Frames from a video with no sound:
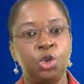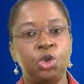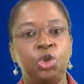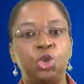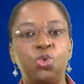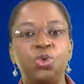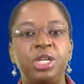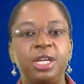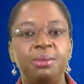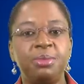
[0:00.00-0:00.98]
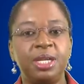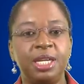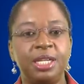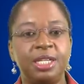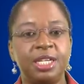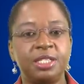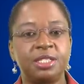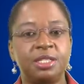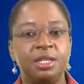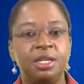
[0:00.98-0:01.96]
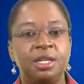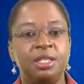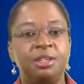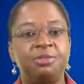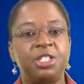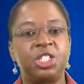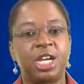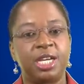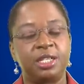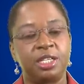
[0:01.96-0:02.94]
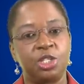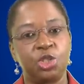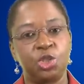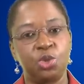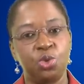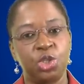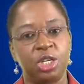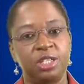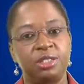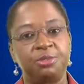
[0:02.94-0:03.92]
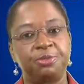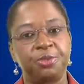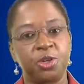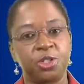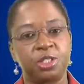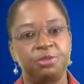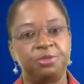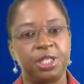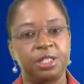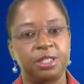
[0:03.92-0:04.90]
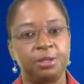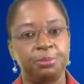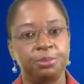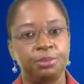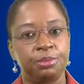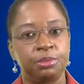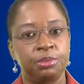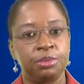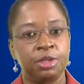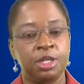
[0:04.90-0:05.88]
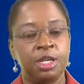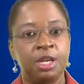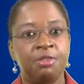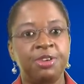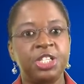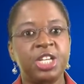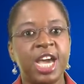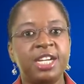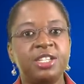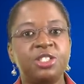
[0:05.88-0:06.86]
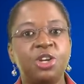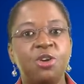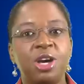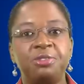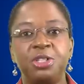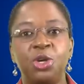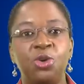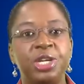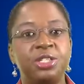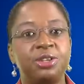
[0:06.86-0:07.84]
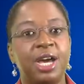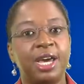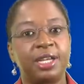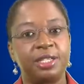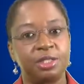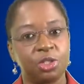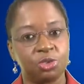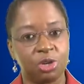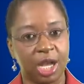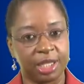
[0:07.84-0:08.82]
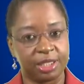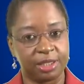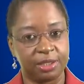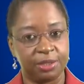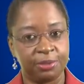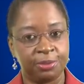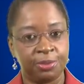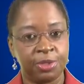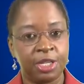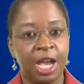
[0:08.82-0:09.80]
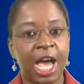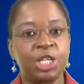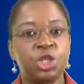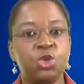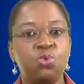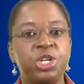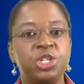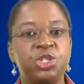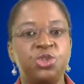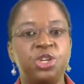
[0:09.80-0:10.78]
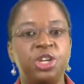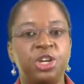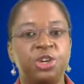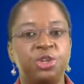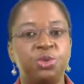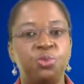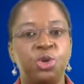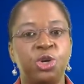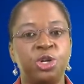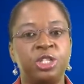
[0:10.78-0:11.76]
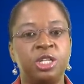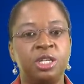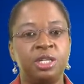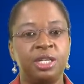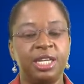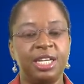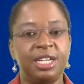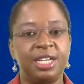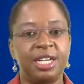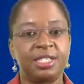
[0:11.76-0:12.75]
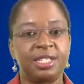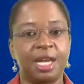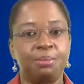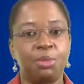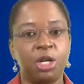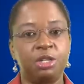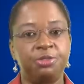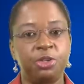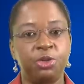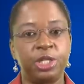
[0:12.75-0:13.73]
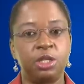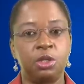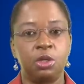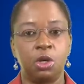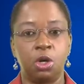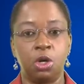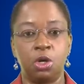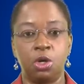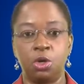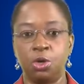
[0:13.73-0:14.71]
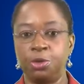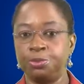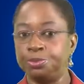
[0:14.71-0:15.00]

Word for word: You name the illness, the vagina is usually the first victim. Vaginas now have to go into hiding to it. As soon as you hear the word illness and body fluid, uh-oh,